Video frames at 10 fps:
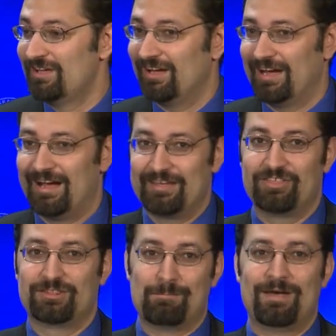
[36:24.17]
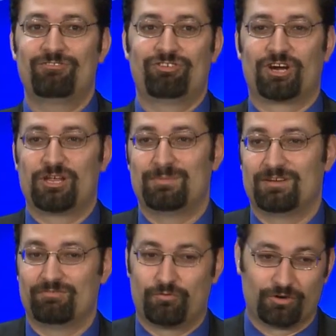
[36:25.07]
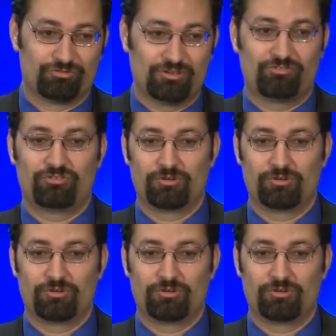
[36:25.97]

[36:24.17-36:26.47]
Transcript: I think the best argument for just